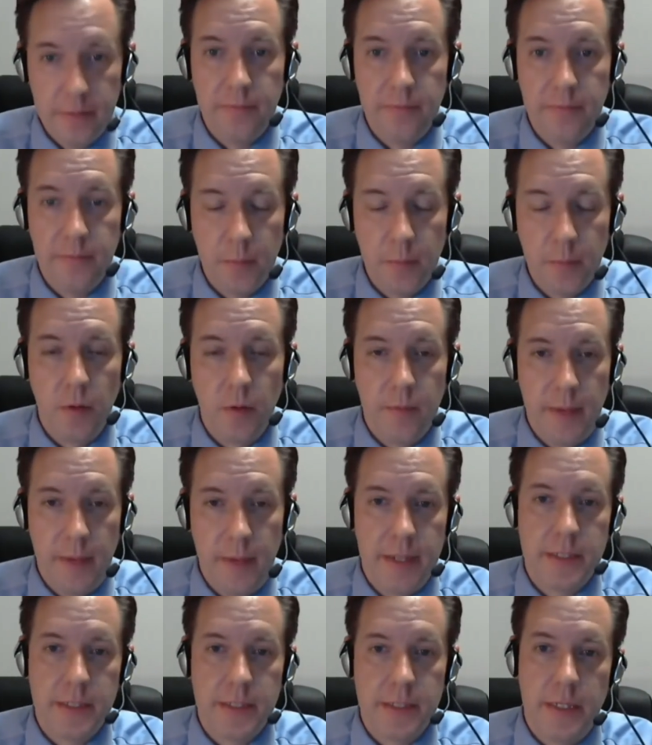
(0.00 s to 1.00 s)
a Flipboard
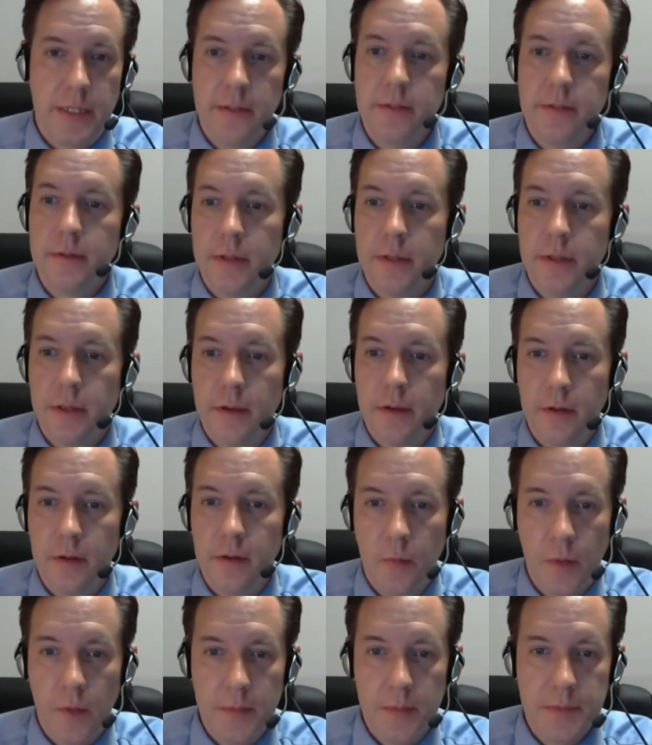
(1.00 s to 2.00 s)
magazine
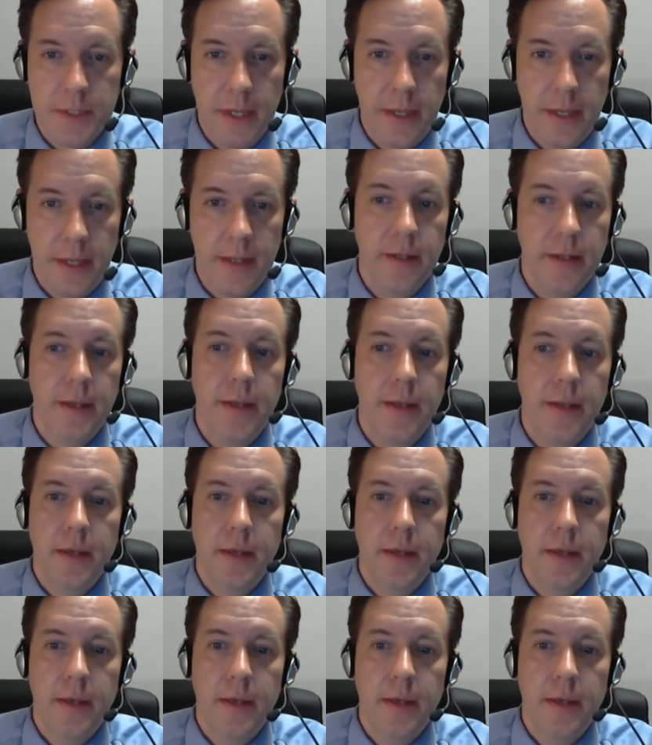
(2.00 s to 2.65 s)
on our website.